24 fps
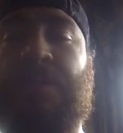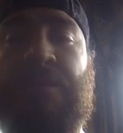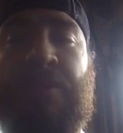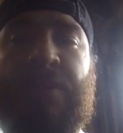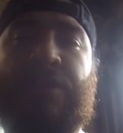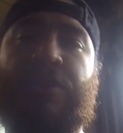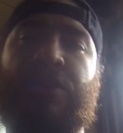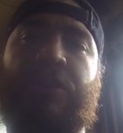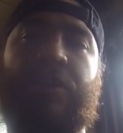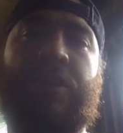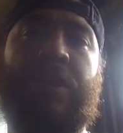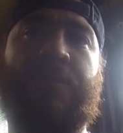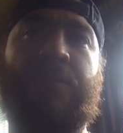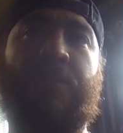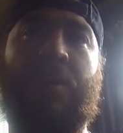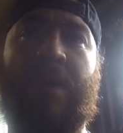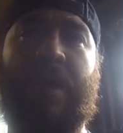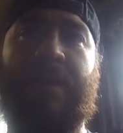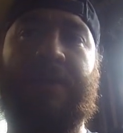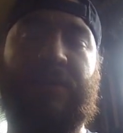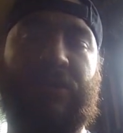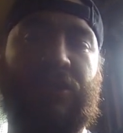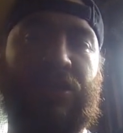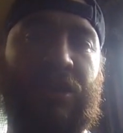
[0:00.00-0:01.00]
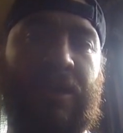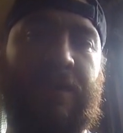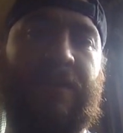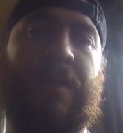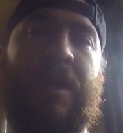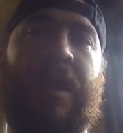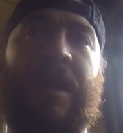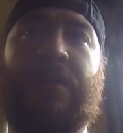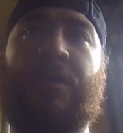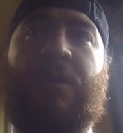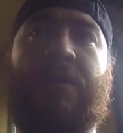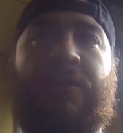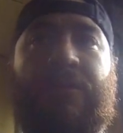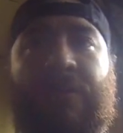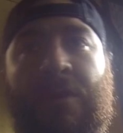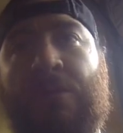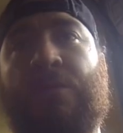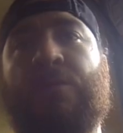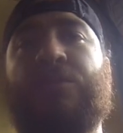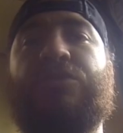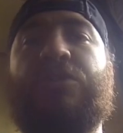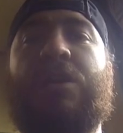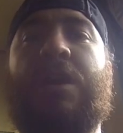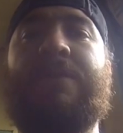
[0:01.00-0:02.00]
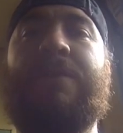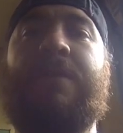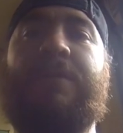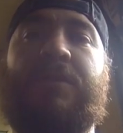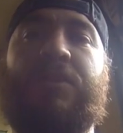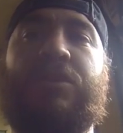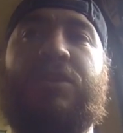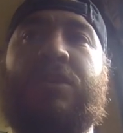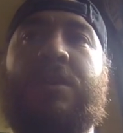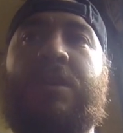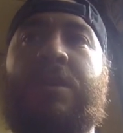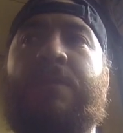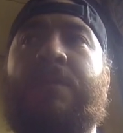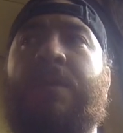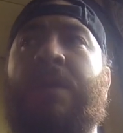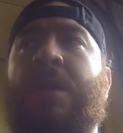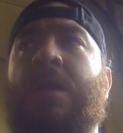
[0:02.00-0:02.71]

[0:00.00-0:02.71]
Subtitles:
pretty sure you probably have to shim it. I know in front-wheel drive you have to shim.